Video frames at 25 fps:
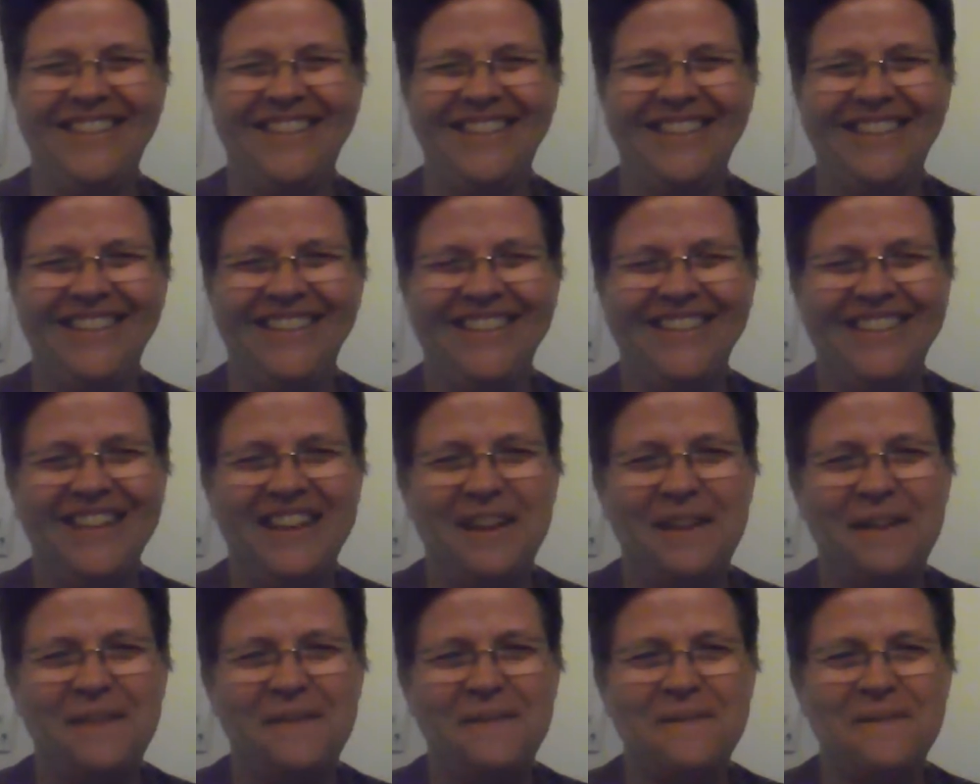
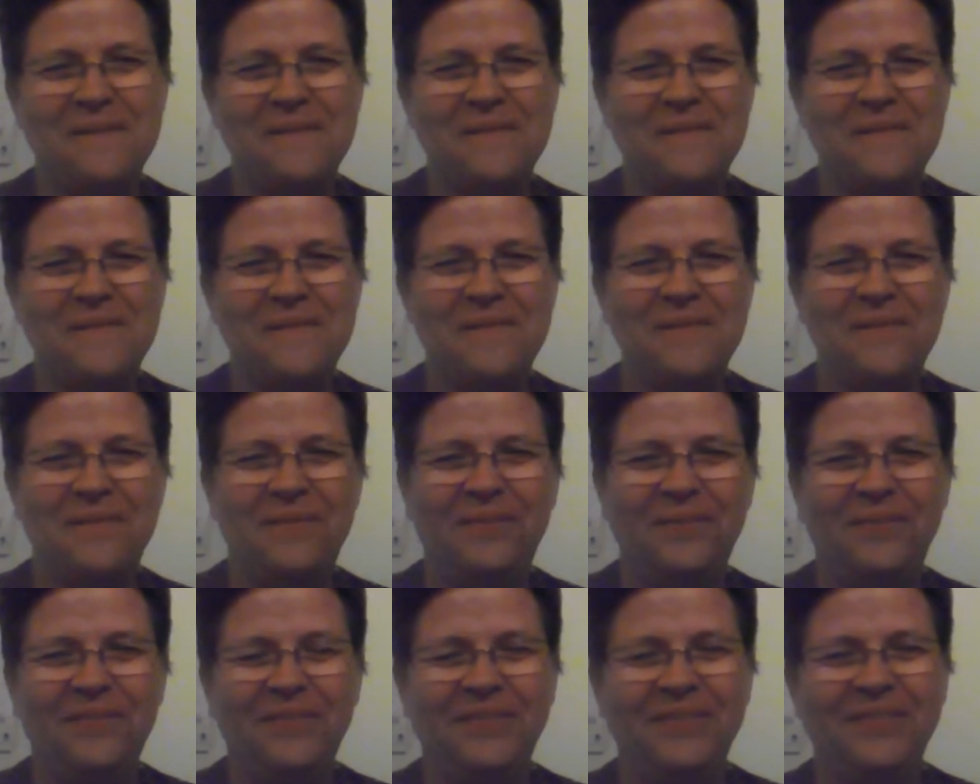
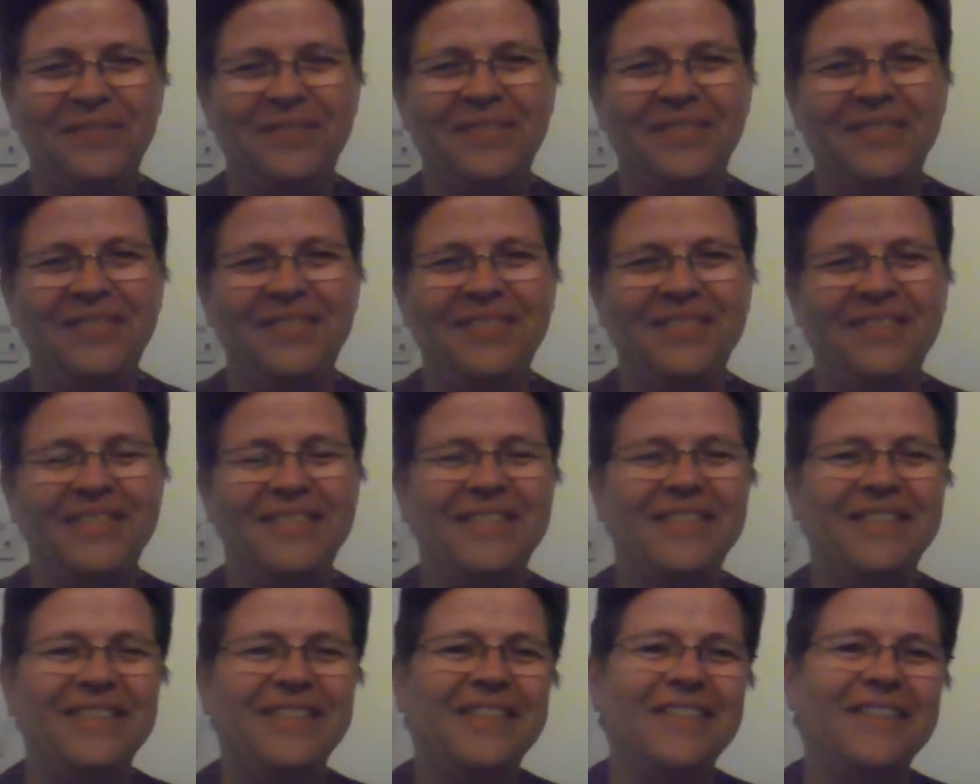
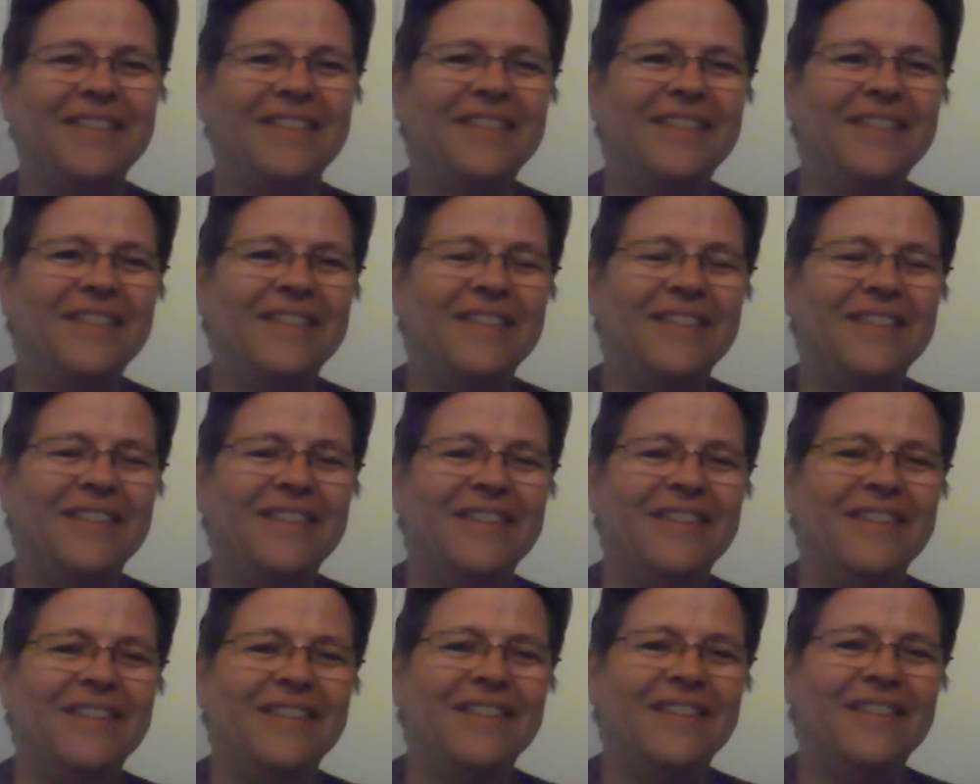
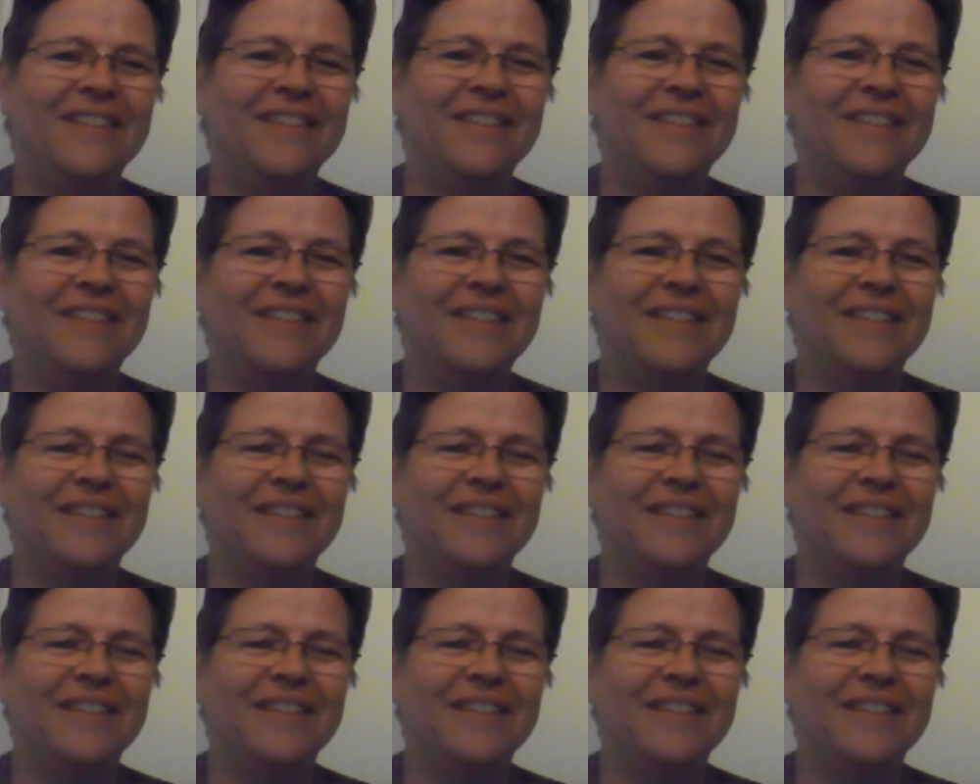[no speech]